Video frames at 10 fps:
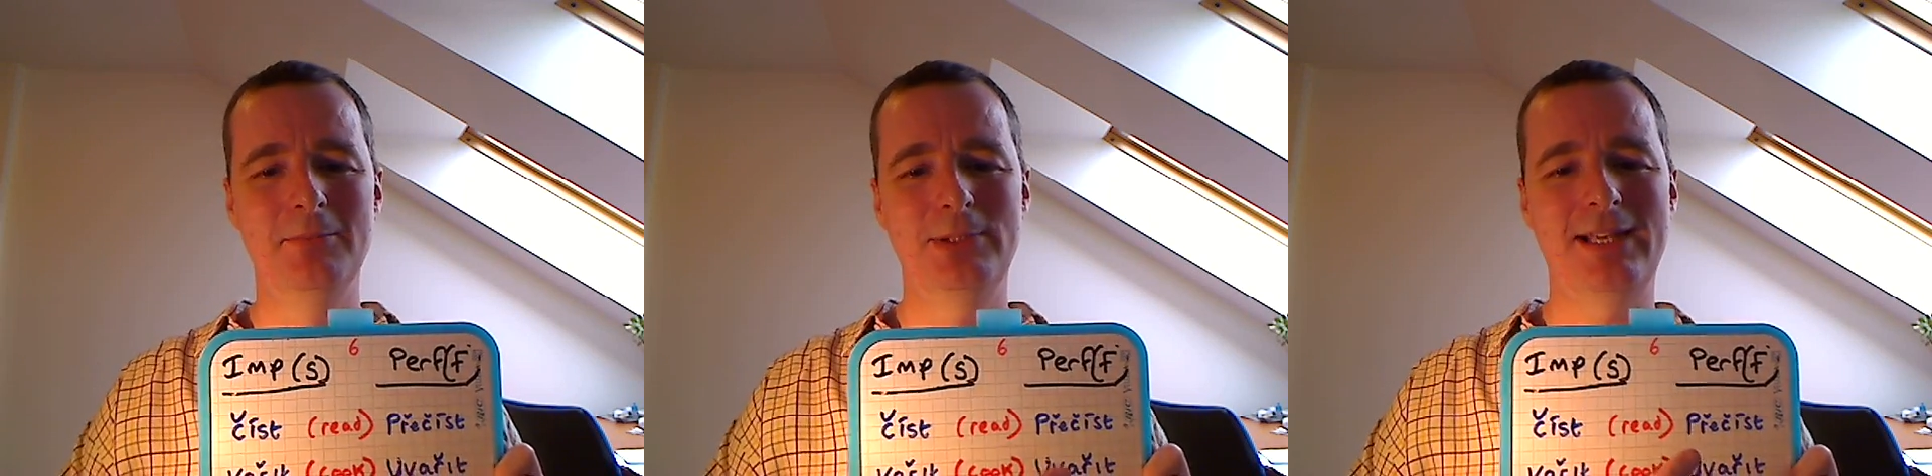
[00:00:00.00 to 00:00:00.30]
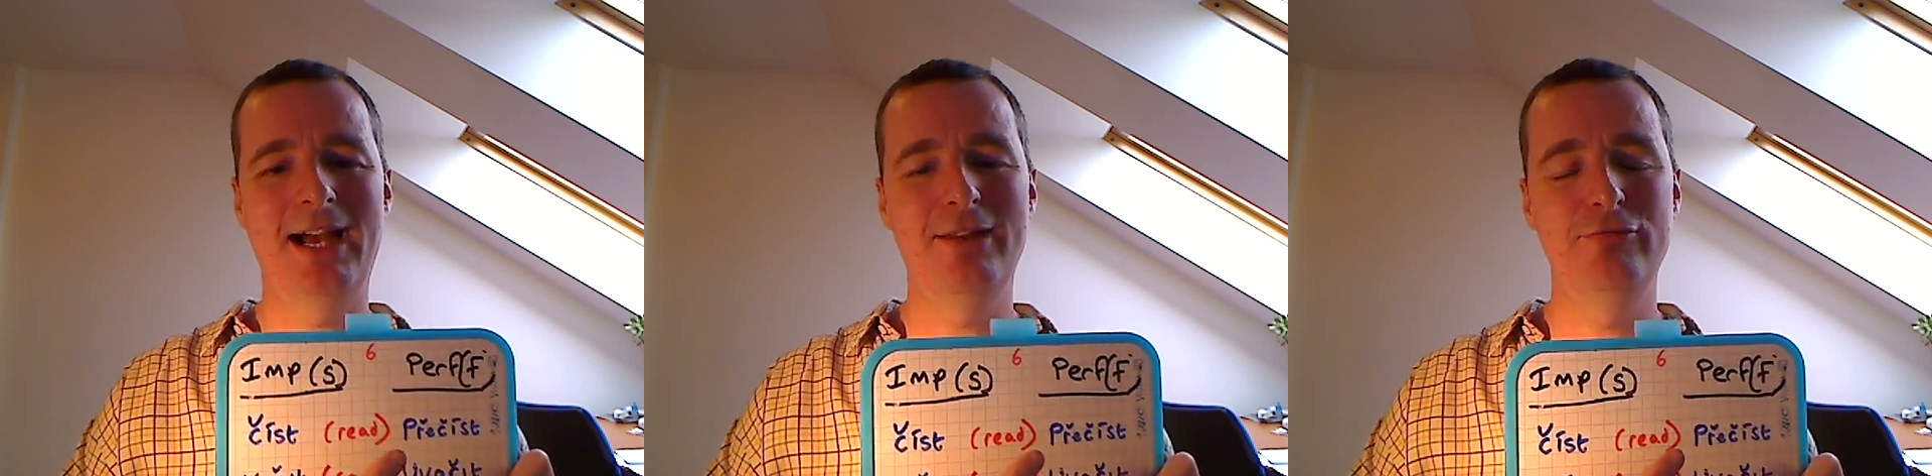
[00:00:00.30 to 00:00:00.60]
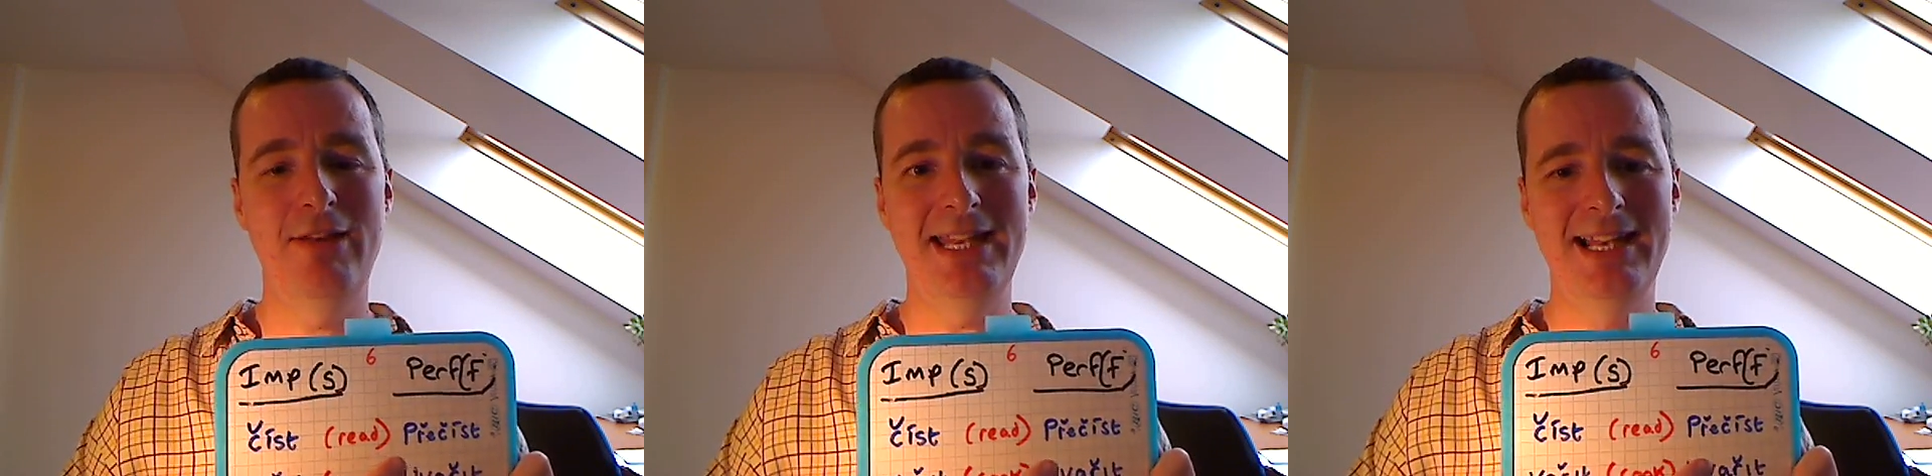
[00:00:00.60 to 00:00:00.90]
but I
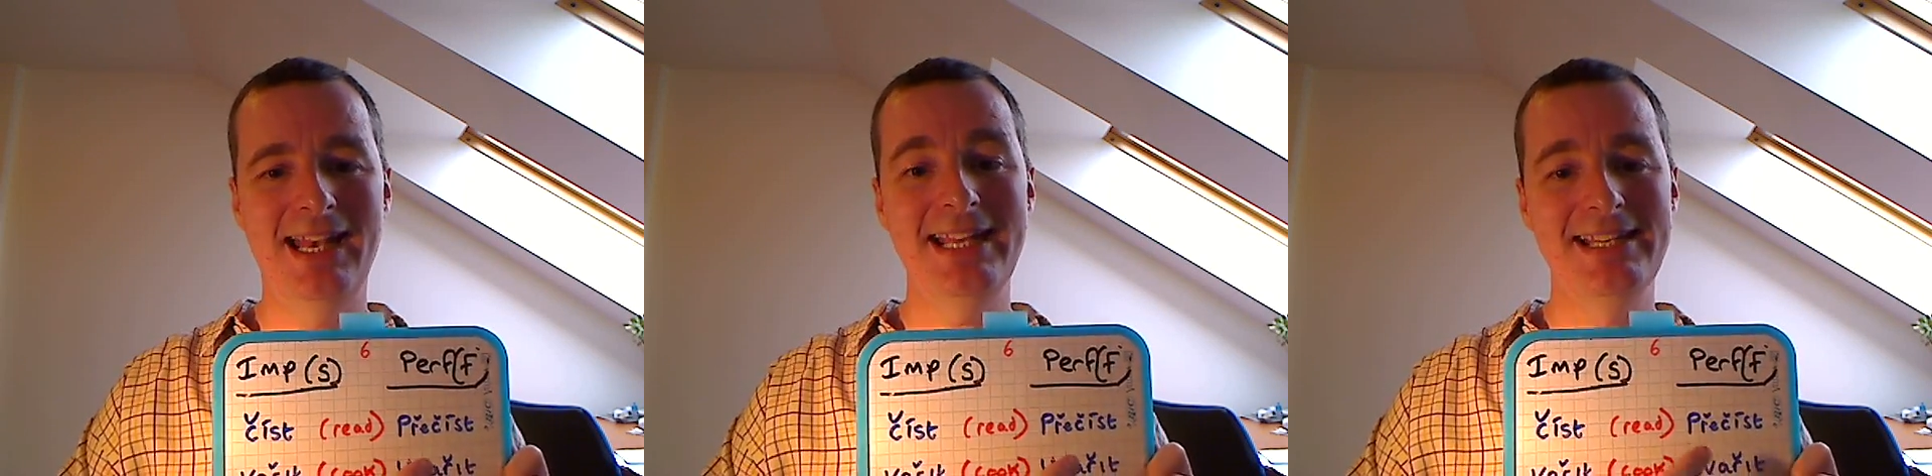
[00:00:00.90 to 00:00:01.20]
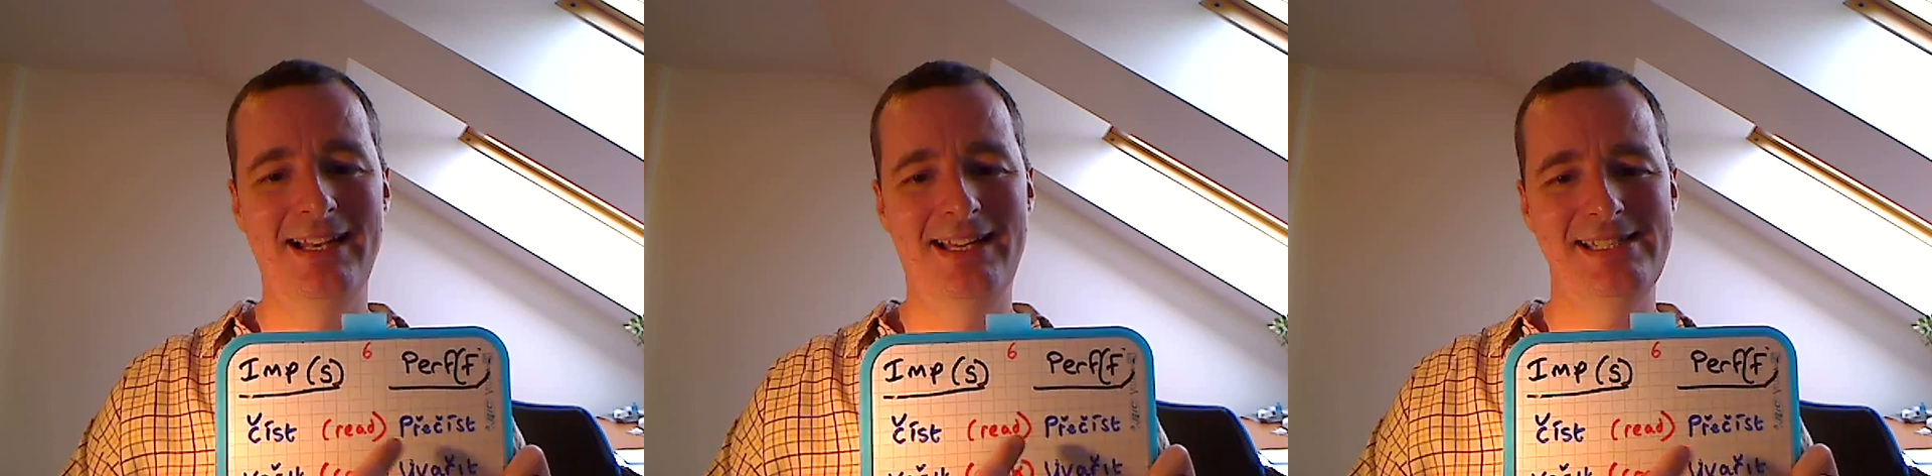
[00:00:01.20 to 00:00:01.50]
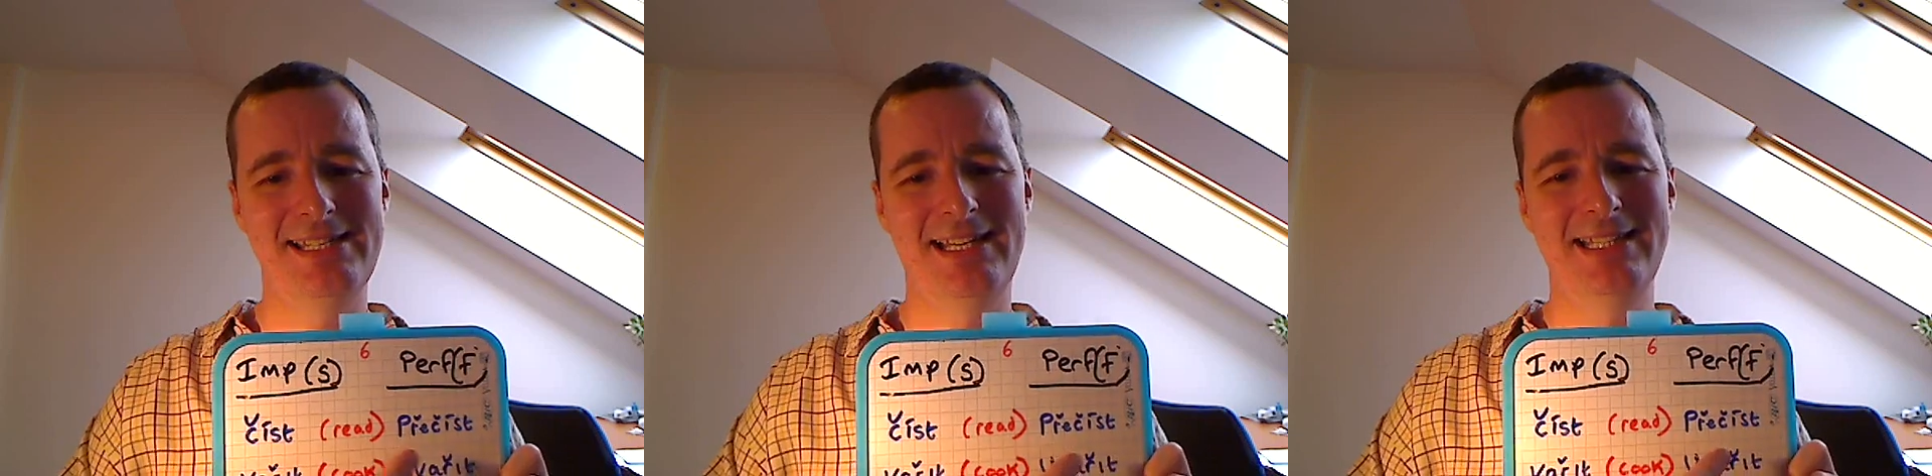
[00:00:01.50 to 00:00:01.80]
read a letter
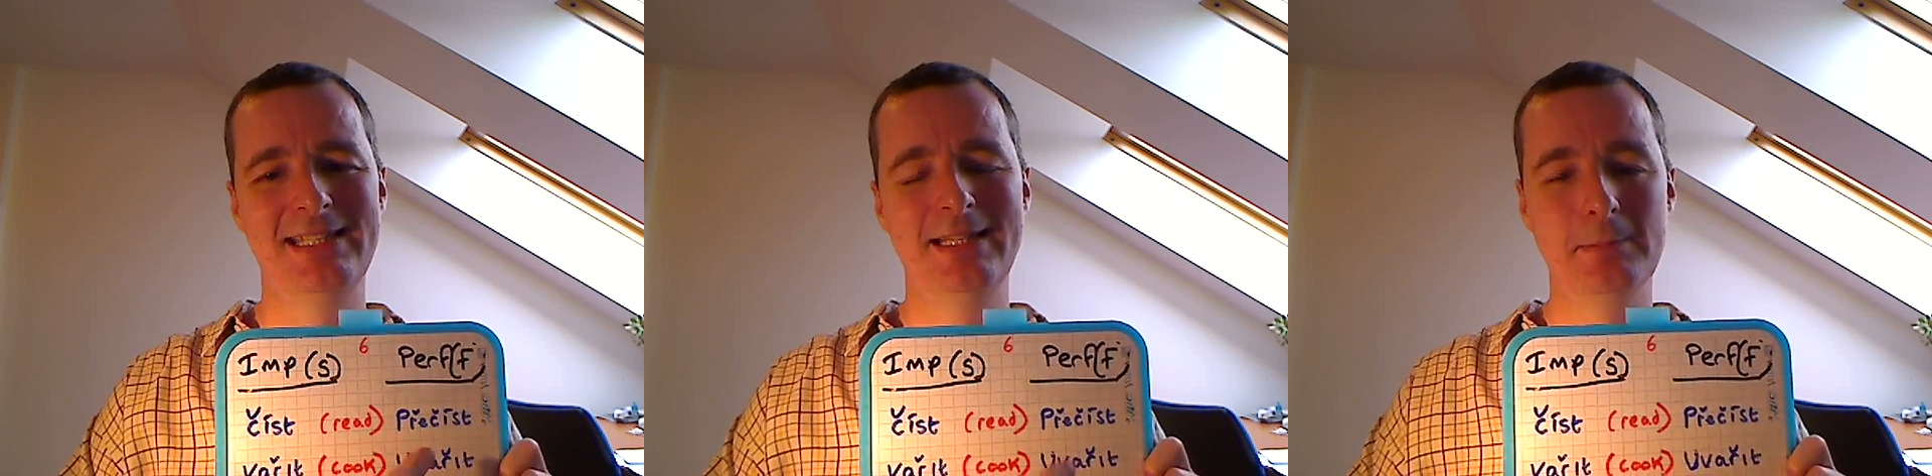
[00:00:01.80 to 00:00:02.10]
last night,